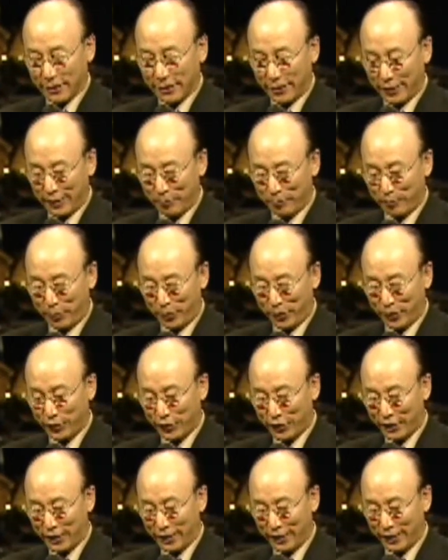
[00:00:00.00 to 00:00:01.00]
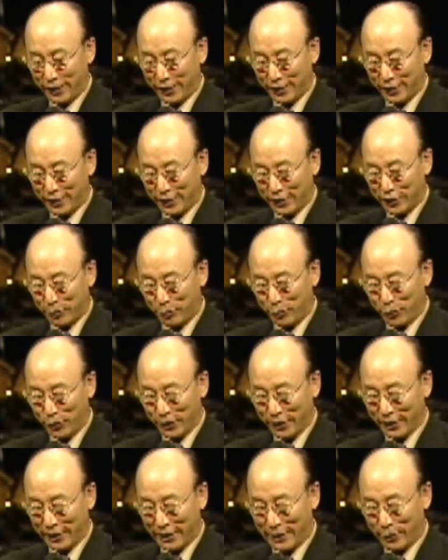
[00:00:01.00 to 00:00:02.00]
him personally this
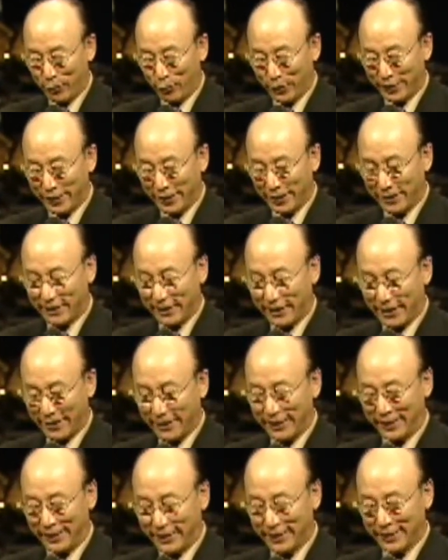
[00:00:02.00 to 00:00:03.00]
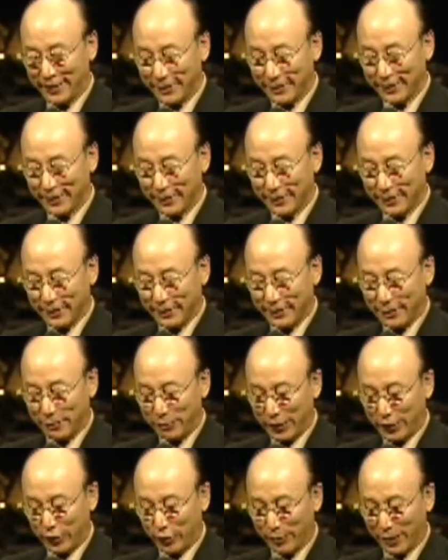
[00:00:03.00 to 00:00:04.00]
morning, I was excited. He's a
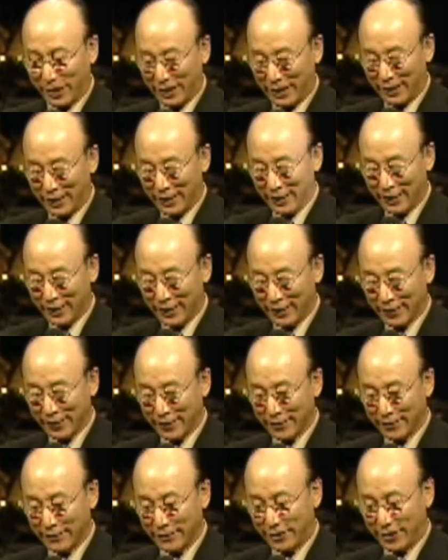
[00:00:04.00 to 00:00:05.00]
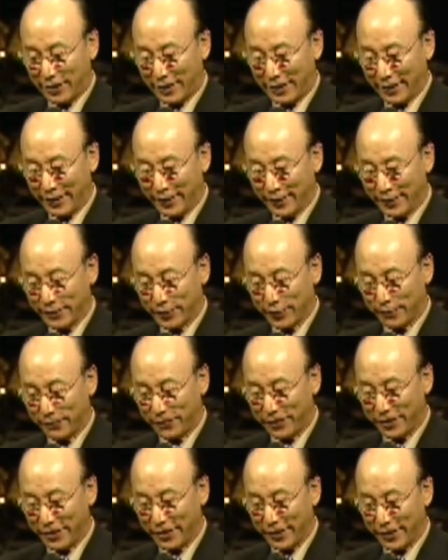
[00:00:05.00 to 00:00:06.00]
man of God, giant of
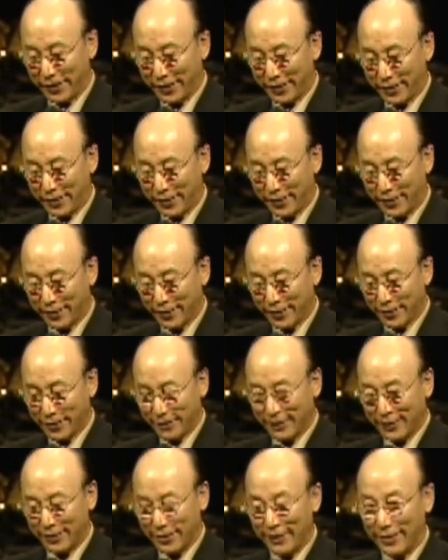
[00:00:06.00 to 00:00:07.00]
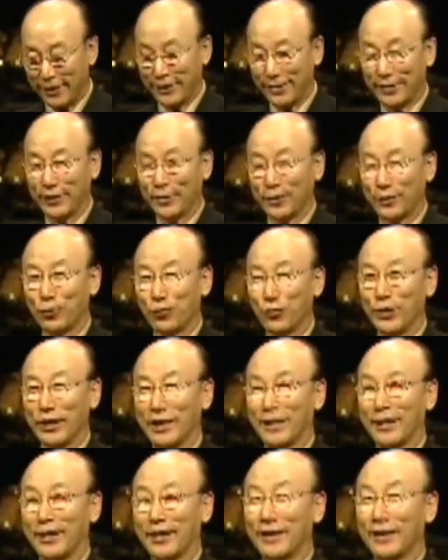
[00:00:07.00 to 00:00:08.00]
faith, and we
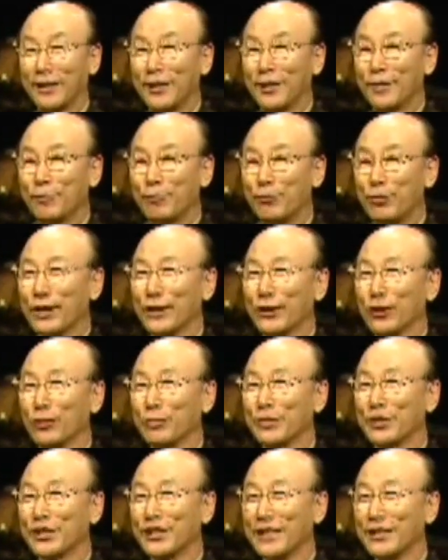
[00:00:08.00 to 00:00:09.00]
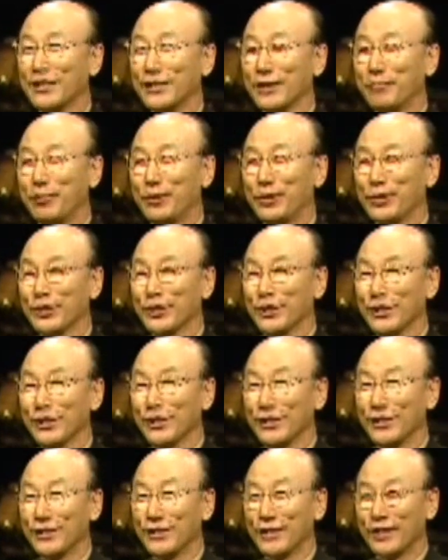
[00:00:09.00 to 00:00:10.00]
are proud of such a
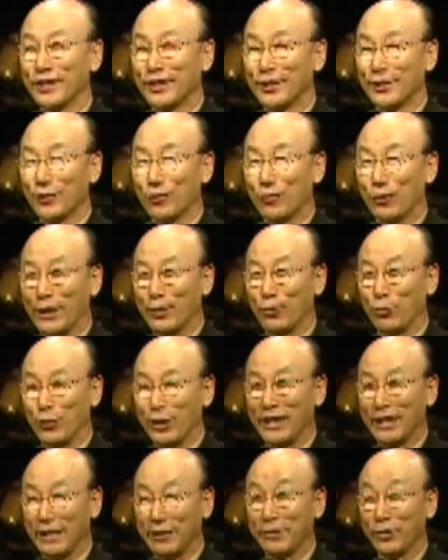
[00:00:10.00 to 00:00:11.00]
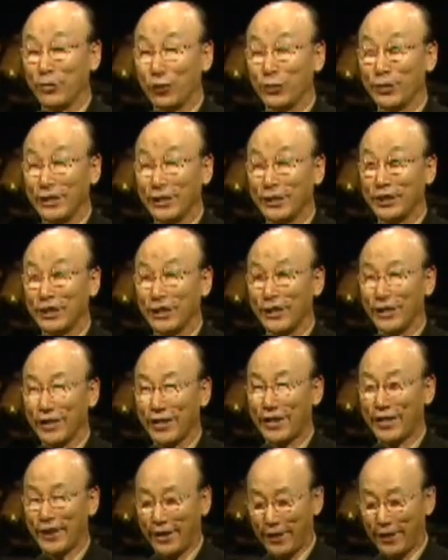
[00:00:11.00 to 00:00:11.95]
person while we live on this earth.